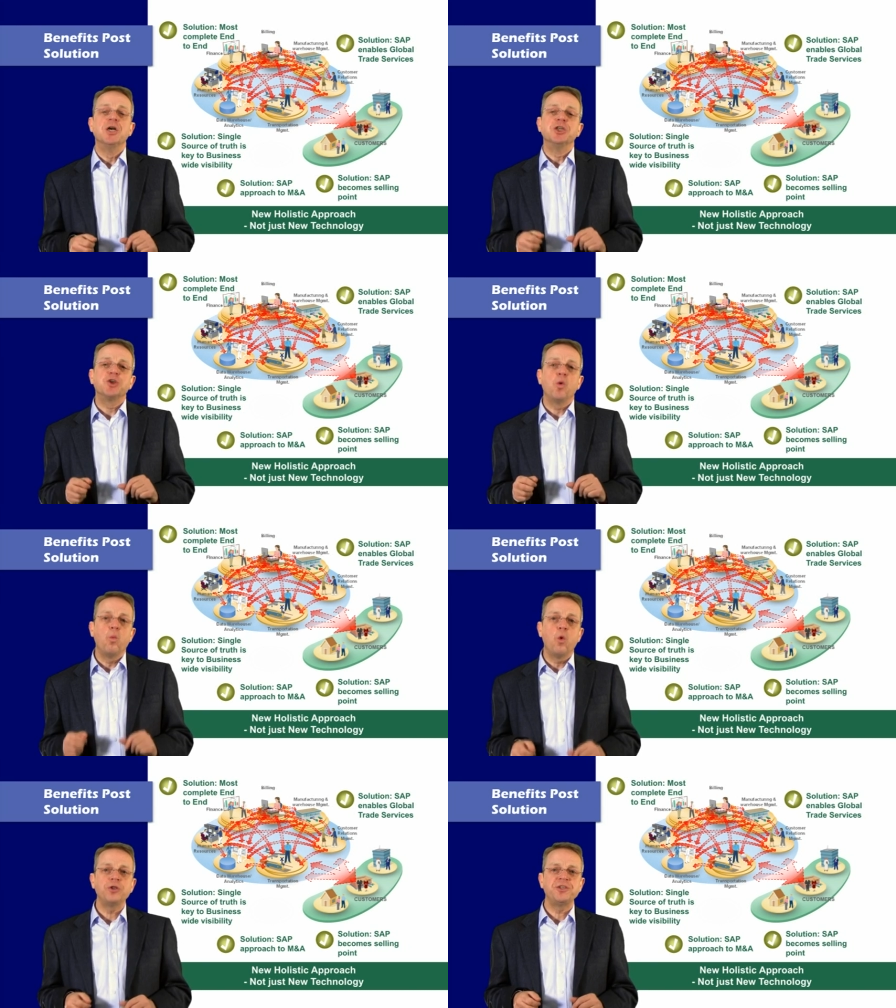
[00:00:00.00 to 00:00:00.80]
So
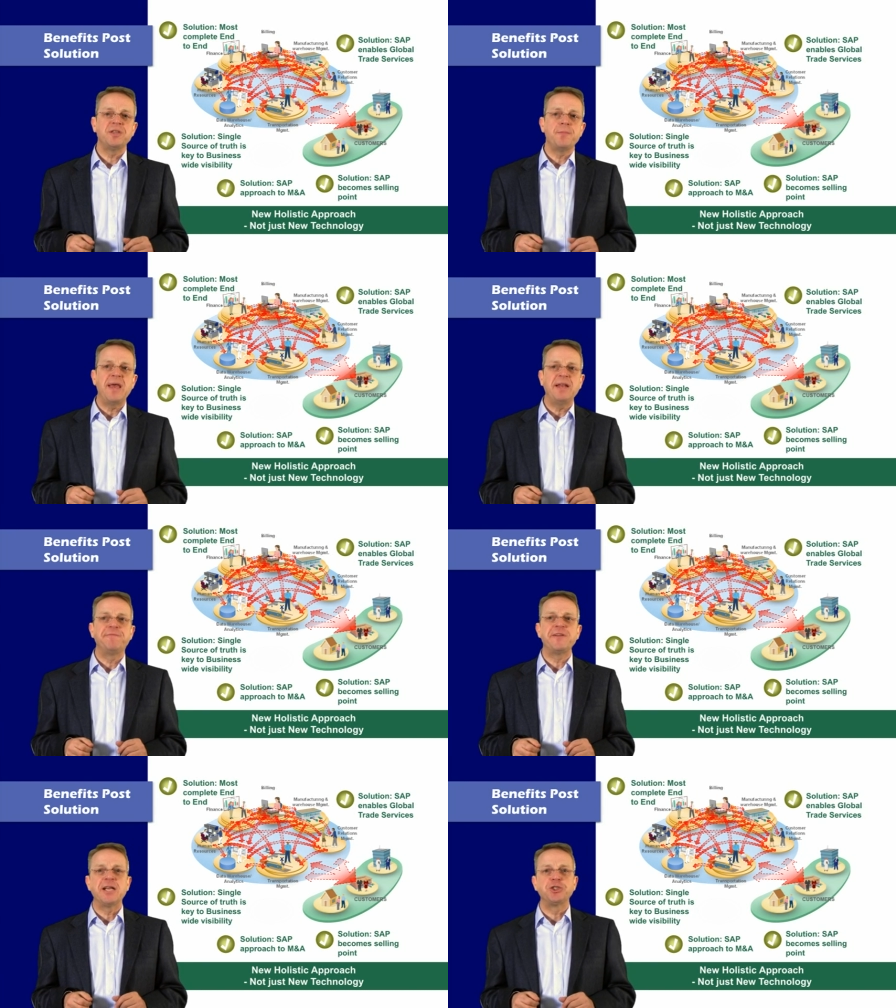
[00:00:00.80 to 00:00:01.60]
what are the main
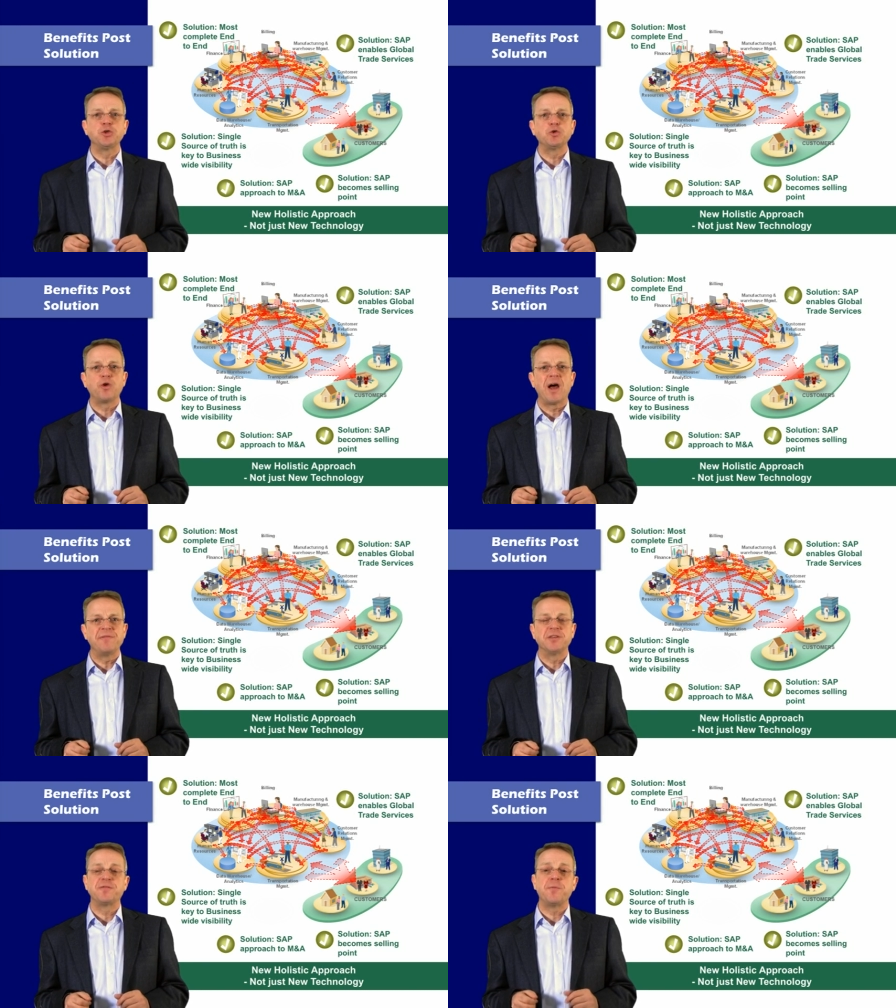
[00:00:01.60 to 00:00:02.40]
financial
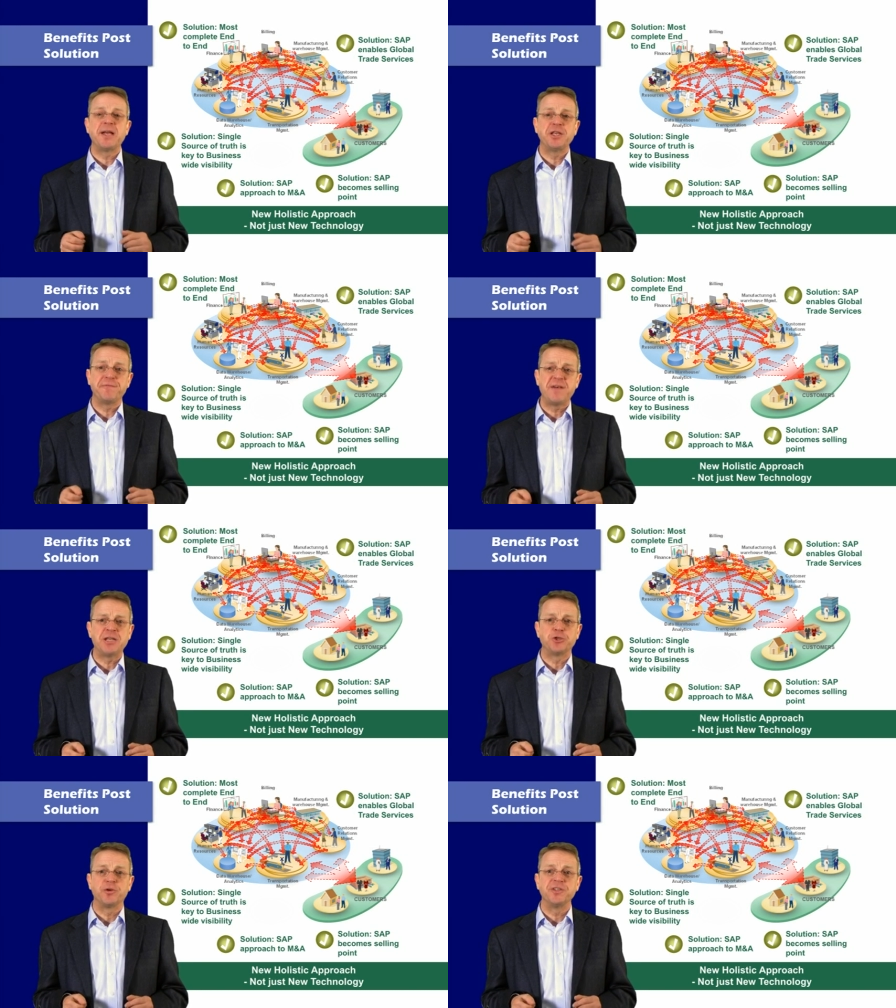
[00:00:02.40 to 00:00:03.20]
drivers for
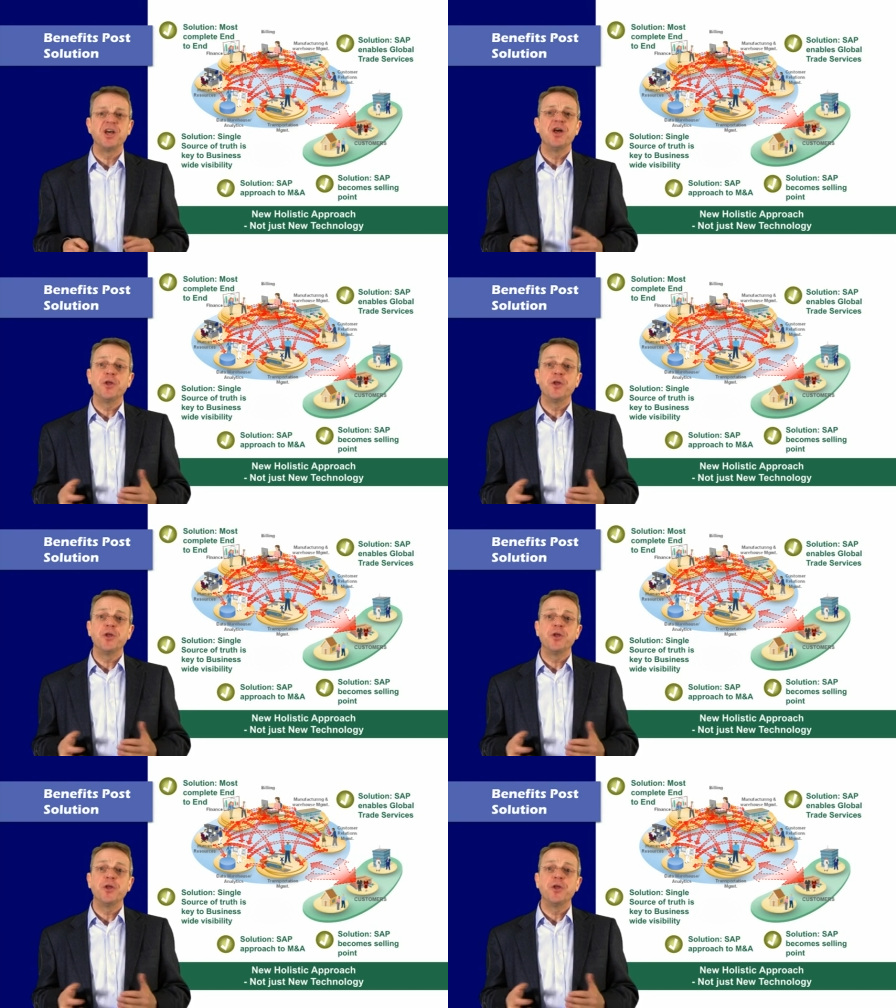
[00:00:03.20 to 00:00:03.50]
manufacturers